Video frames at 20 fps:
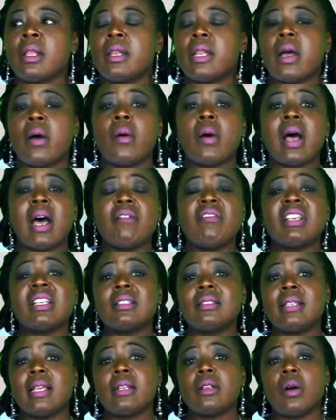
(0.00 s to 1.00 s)
Now, having
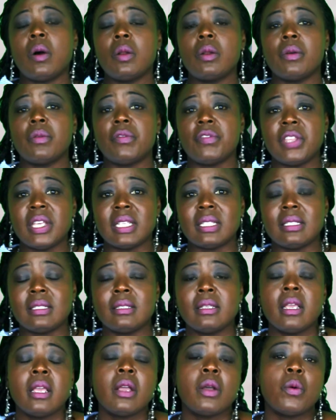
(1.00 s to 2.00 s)
said all of
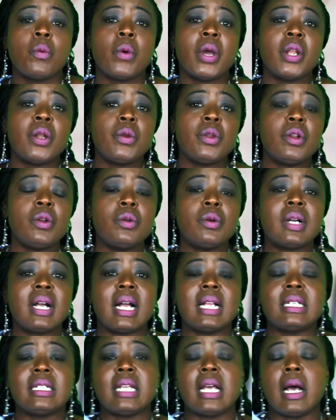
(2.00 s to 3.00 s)
this, when we look
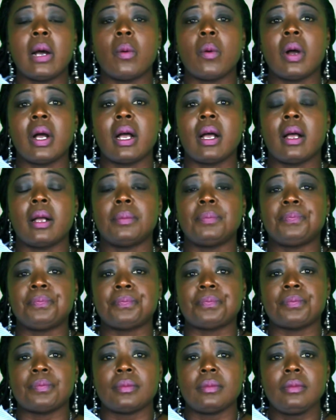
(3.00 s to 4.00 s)
at our
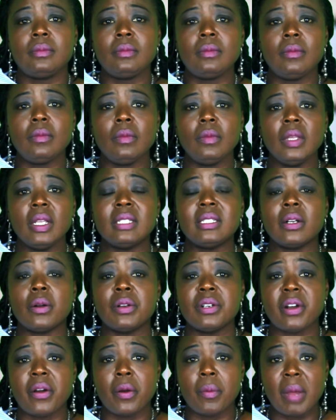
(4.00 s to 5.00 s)

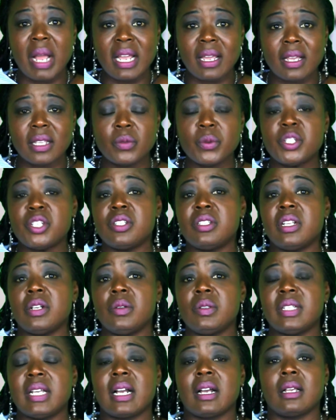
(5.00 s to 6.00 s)
secondary market, which is the
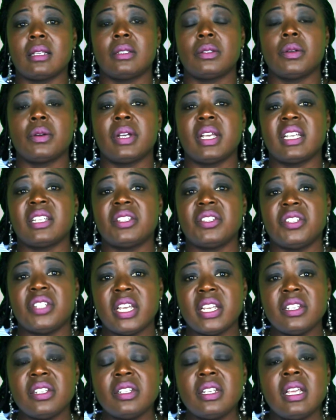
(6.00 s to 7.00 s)
Lusaka Stock
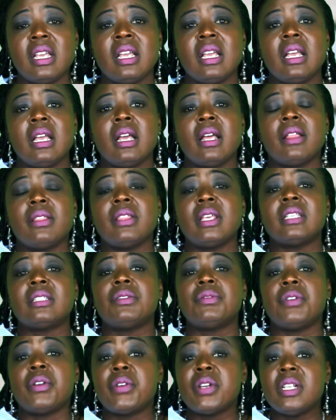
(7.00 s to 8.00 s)
Exchange,
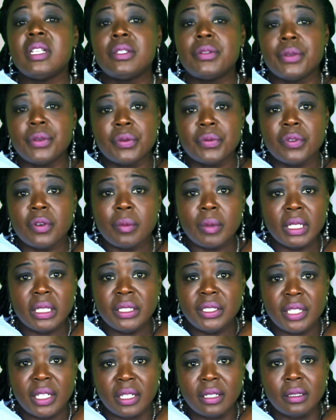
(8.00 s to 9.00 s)
there's very little
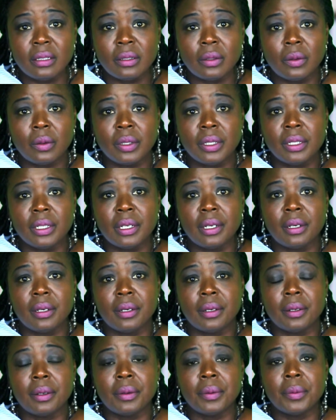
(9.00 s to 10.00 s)
information on
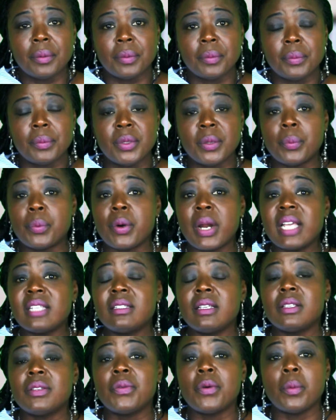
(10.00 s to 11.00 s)
the
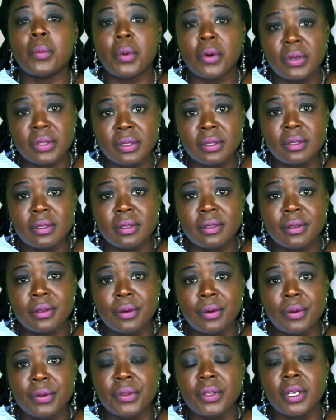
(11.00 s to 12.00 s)
prices for bonds
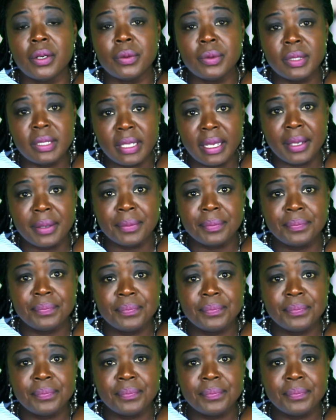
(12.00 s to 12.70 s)
on the Luse.